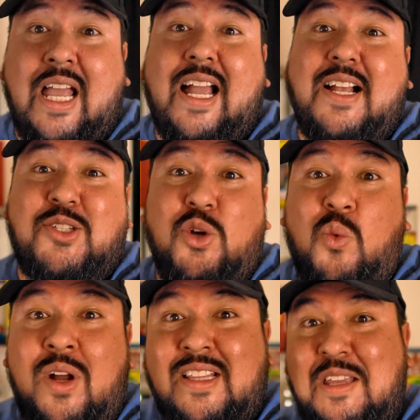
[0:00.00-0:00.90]
guys, so
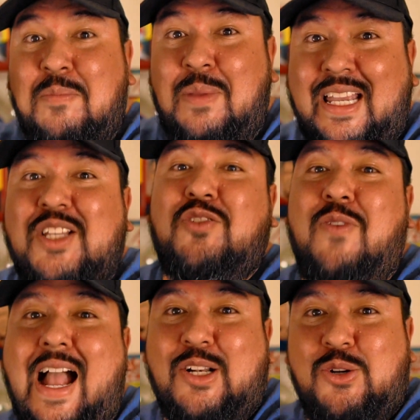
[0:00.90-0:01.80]
one of the biggest
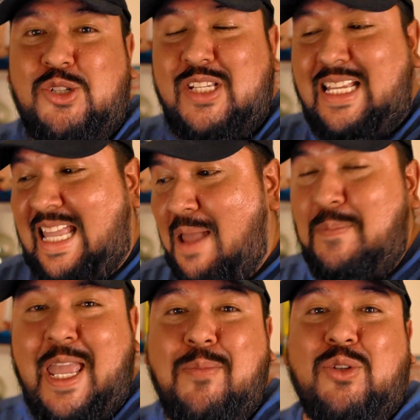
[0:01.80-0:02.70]
factors to get
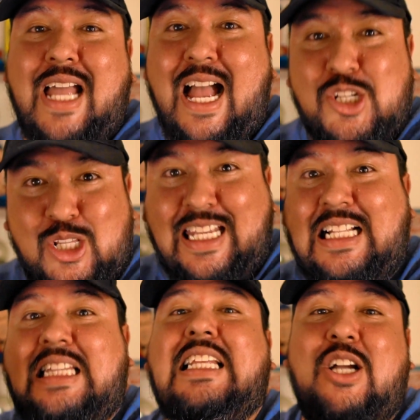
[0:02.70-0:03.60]
people to actually
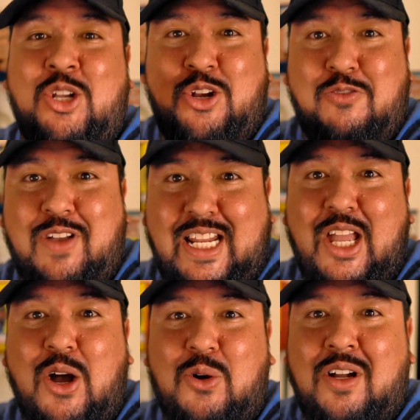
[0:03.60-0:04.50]
click on your
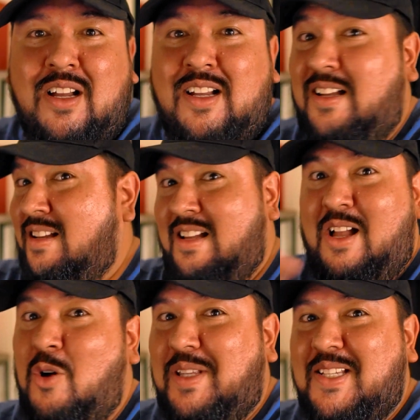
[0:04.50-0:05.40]
video,
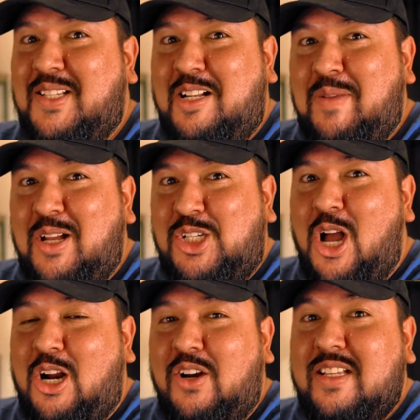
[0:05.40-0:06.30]
hope this isn't gonna be a
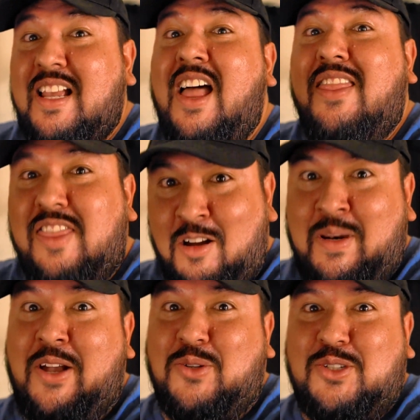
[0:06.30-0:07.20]
shocker, is
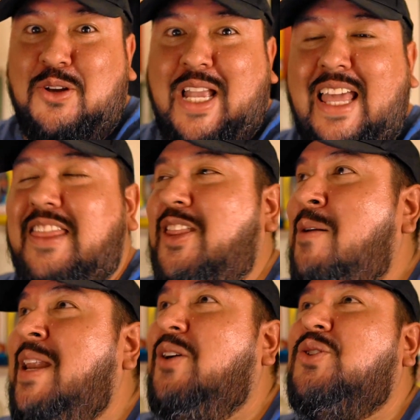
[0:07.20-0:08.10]
thumbnails, okay?
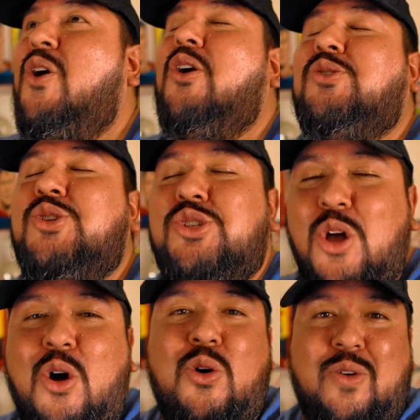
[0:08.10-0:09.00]
Thumbnails are
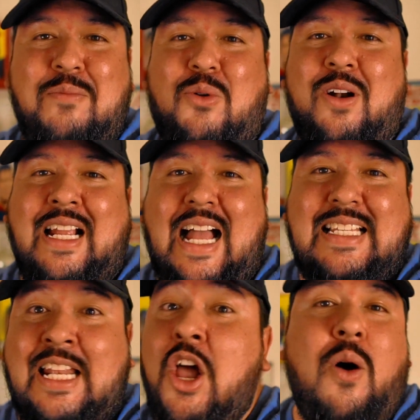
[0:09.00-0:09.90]
so important, guys.
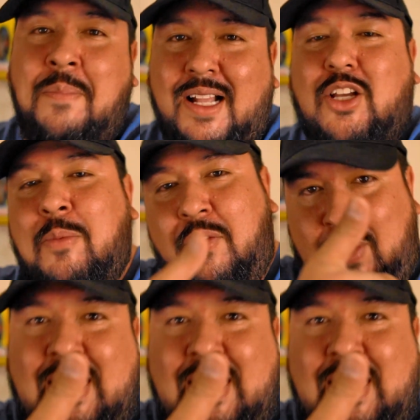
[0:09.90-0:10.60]
And no, I'm not talking about these